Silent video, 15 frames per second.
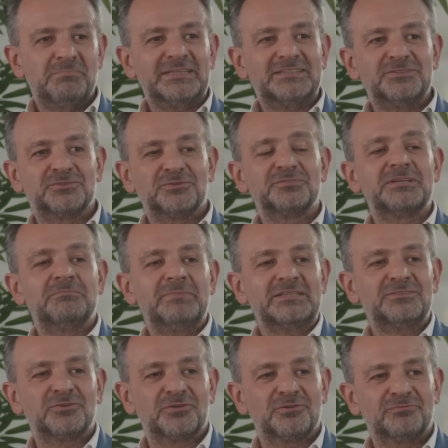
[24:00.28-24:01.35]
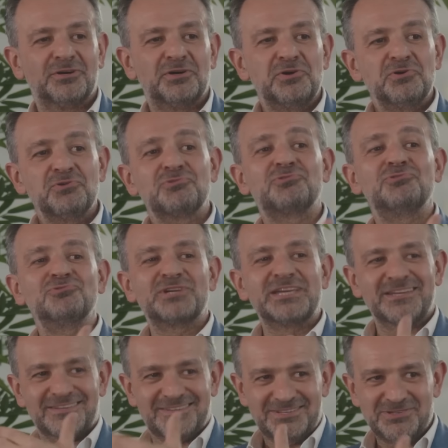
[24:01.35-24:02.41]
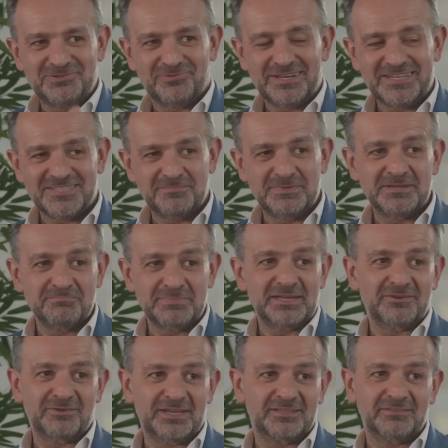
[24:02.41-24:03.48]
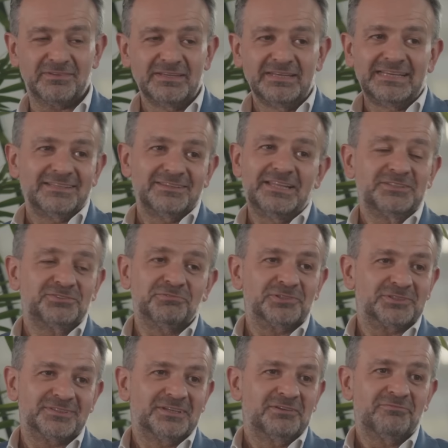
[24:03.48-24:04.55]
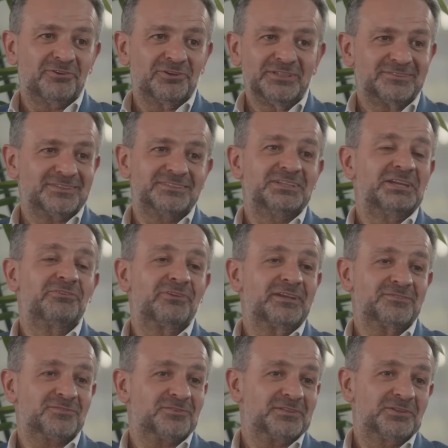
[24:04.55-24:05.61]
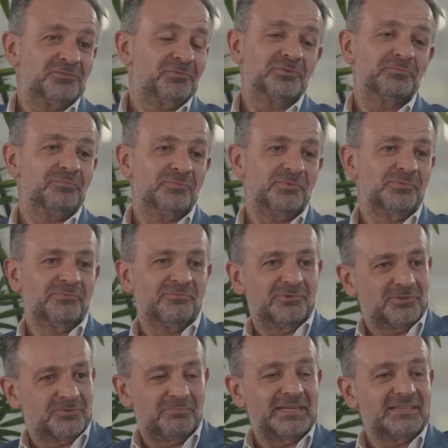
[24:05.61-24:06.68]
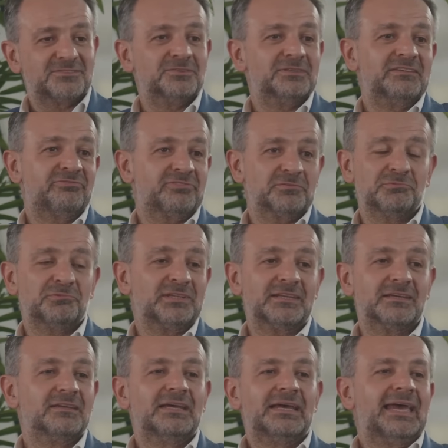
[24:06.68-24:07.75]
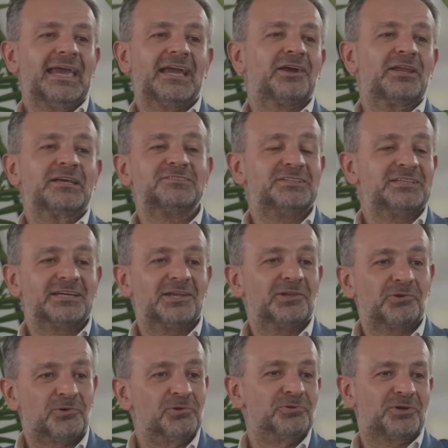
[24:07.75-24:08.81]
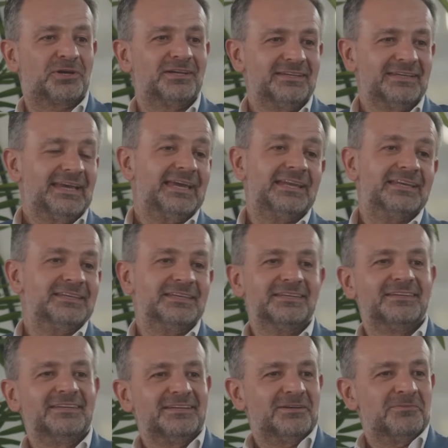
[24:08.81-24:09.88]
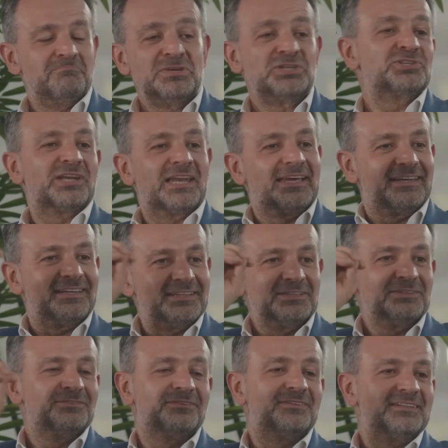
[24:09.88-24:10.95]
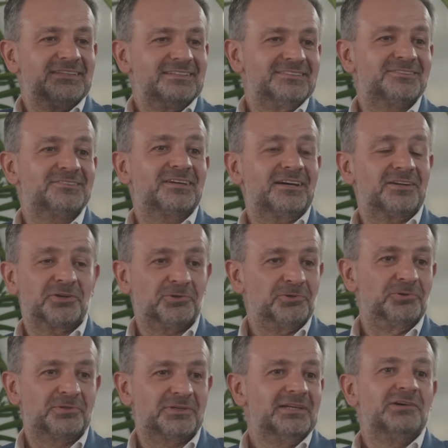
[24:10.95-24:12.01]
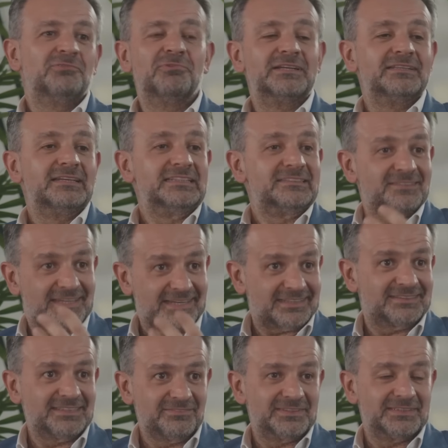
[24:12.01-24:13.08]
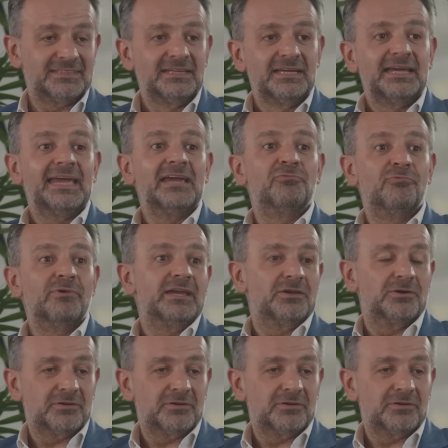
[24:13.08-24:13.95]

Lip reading: but it's also a matter of cooking new recipe and be creative. That's what, for instance, in a restaurant, that's what makes the difference between a classical cook and a Michelin 3-star cook, where there is creativity, a way